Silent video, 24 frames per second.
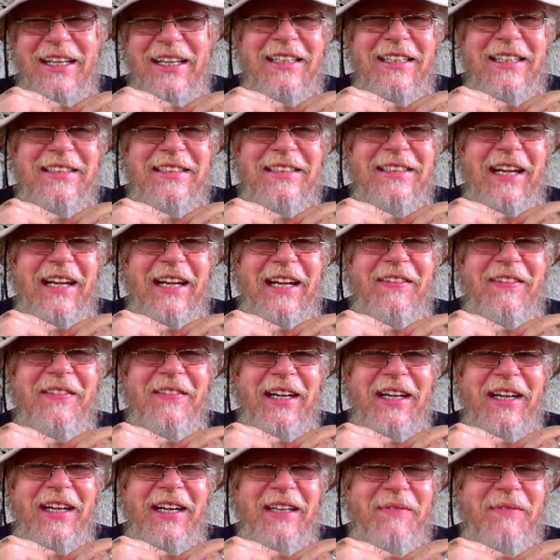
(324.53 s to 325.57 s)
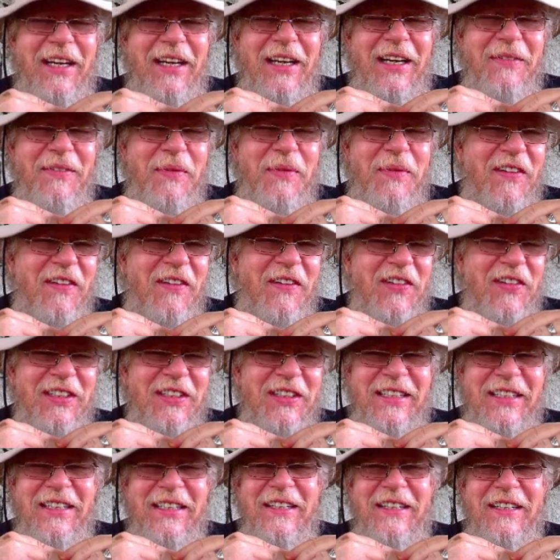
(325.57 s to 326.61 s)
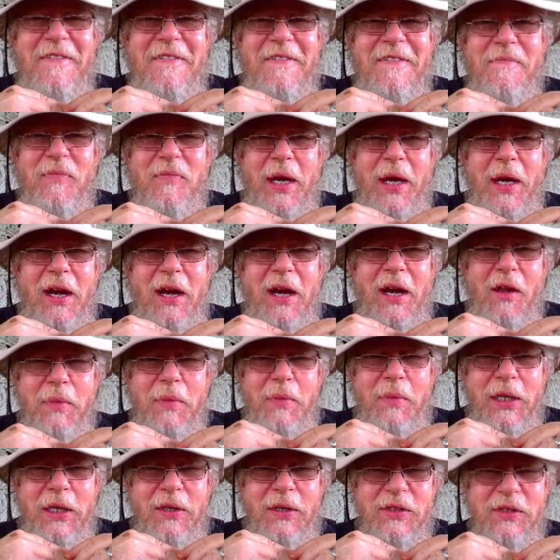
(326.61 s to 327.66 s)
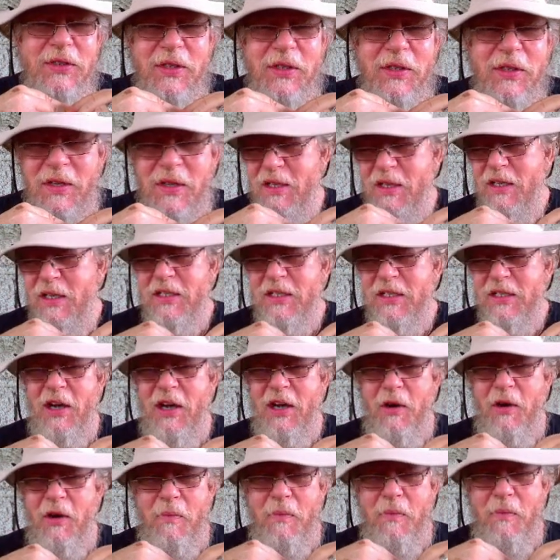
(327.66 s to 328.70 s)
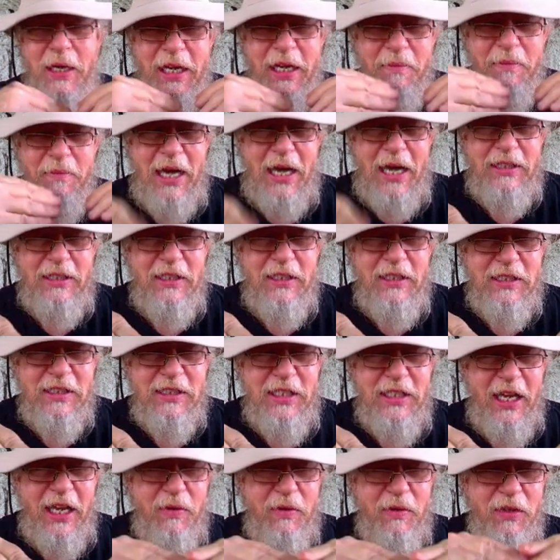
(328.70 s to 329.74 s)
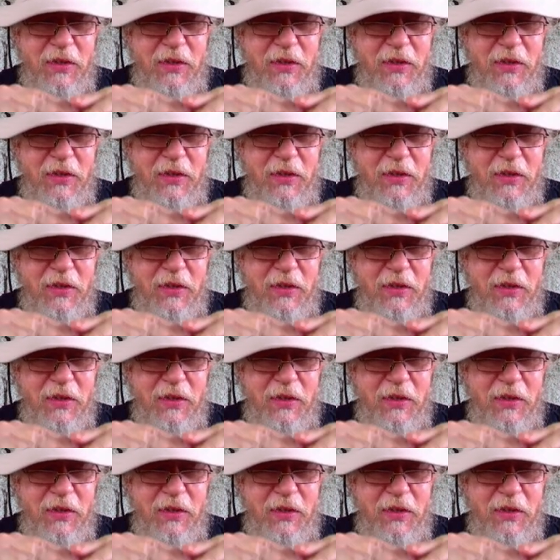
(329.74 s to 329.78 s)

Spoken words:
He's not even making a profit to pay all our bills. So, but getting back to this thing with